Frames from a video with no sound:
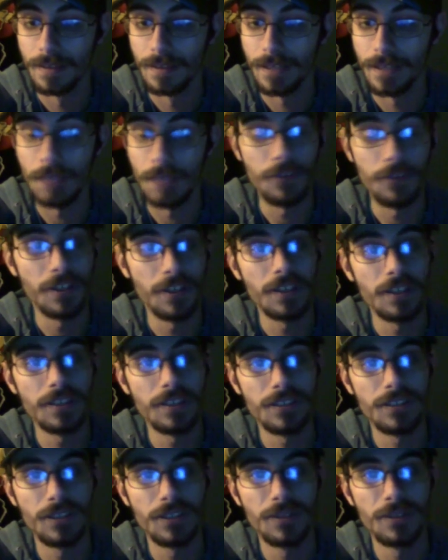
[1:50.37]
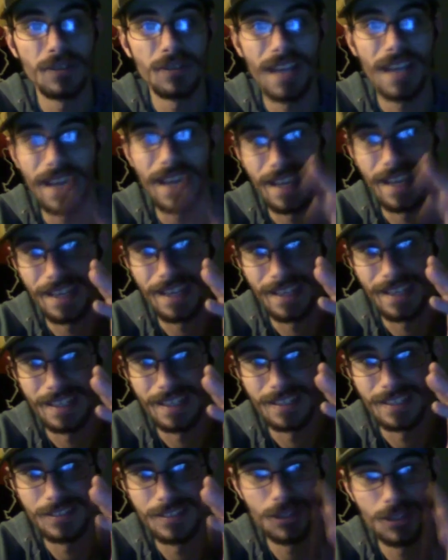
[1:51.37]
If you're going to do a
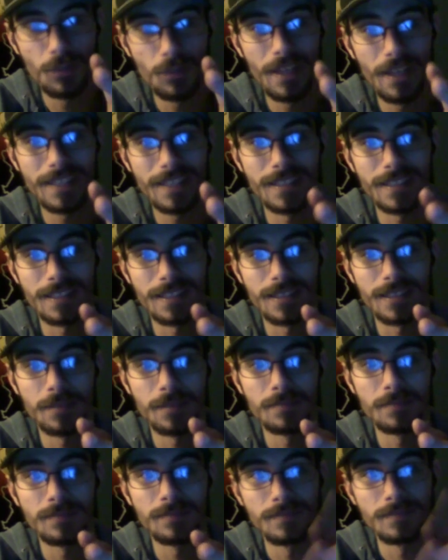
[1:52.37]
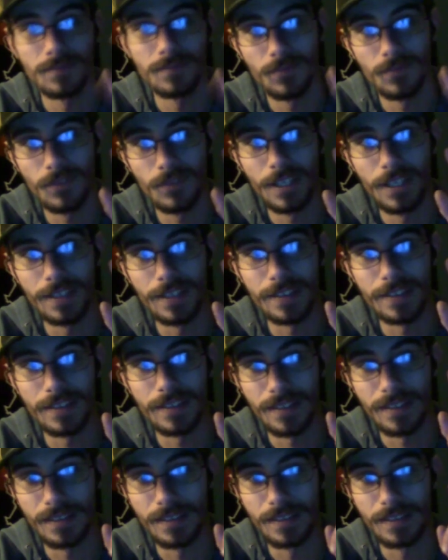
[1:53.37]
two-way system with